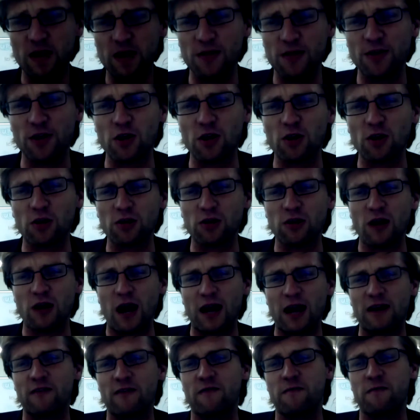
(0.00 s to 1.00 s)
There are a
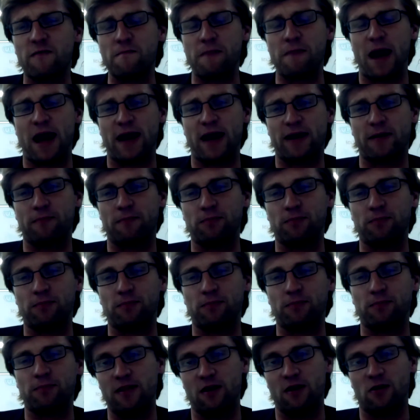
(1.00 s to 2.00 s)
lot of
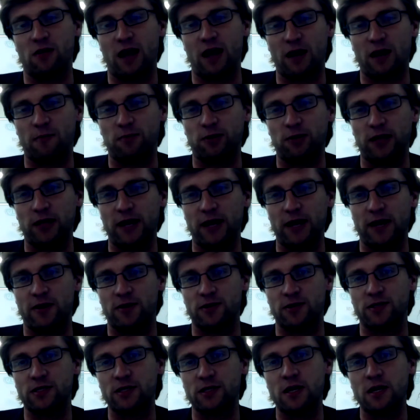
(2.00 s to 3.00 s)

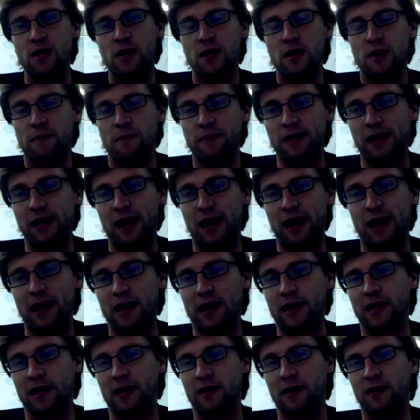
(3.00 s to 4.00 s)
players
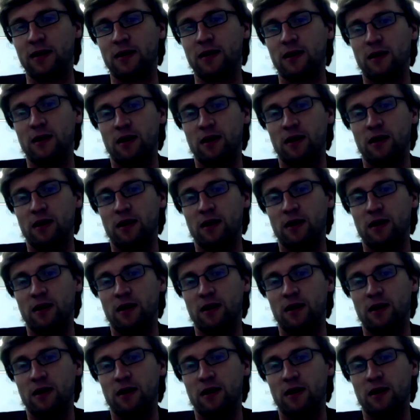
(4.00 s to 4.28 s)
behind